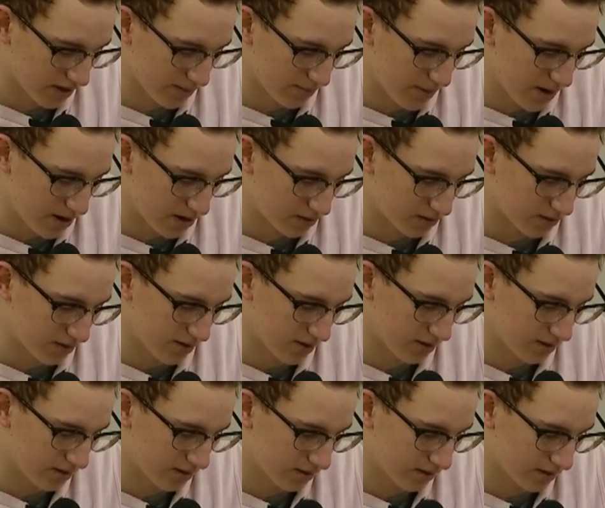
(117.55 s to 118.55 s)
think
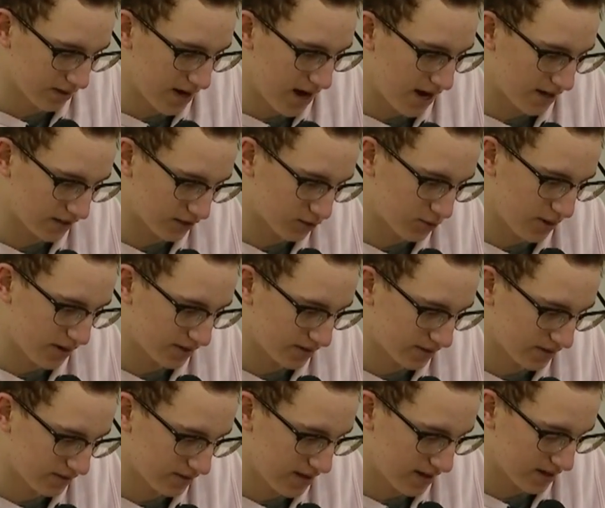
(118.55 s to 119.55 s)
about the
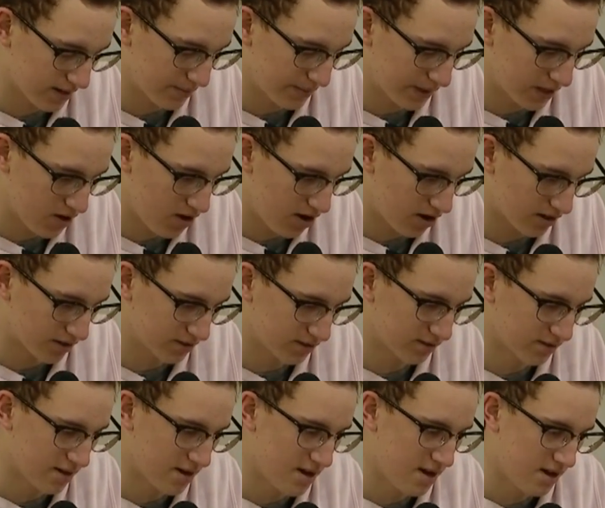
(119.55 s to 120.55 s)
consequences that can be
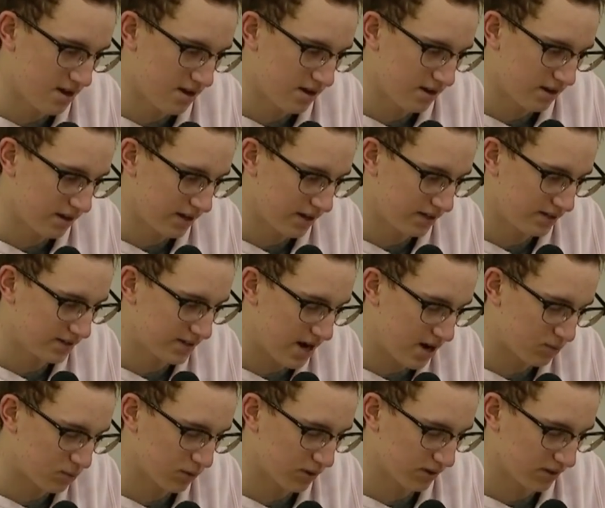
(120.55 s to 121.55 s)
caused. It's
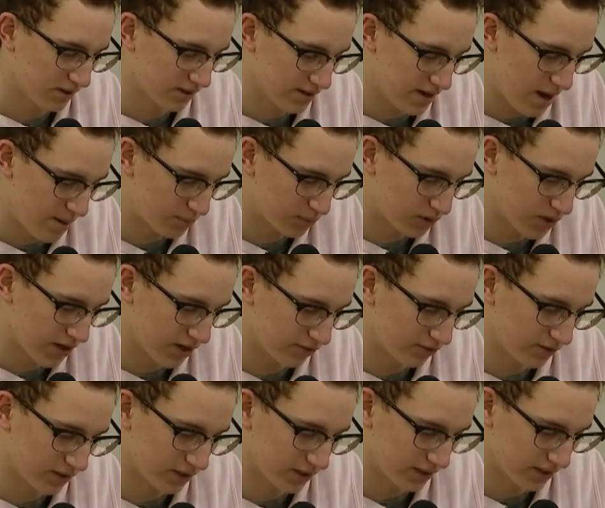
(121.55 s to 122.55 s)
not worth the
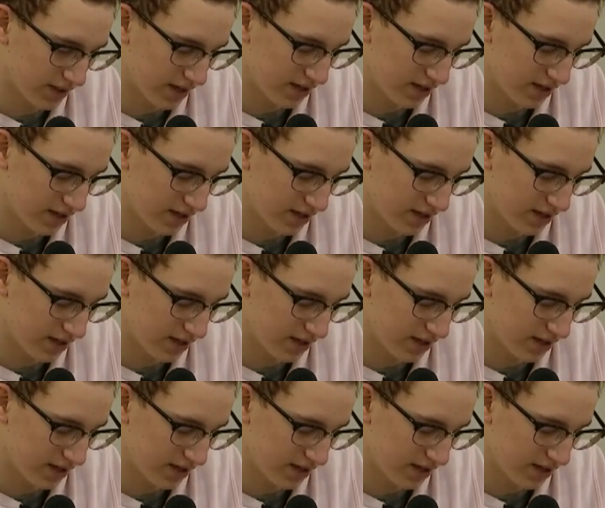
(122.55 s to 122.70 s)
temporary feeling